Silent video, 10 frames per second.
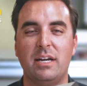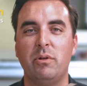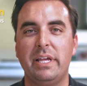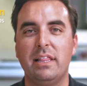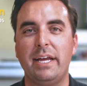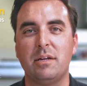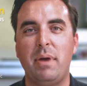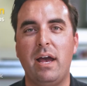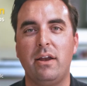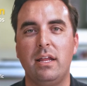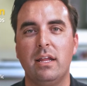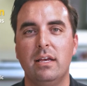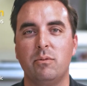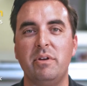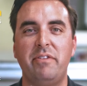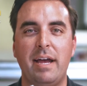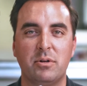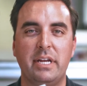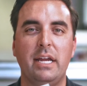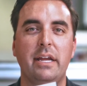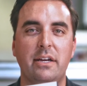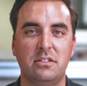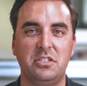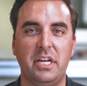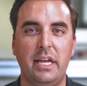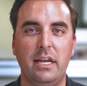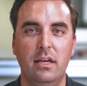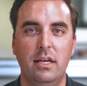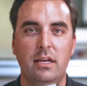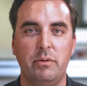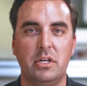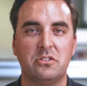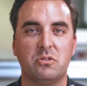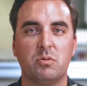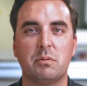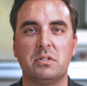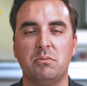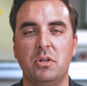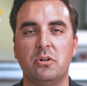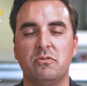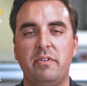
that I really like about it, we fabricate it here at Genie. We also work with some local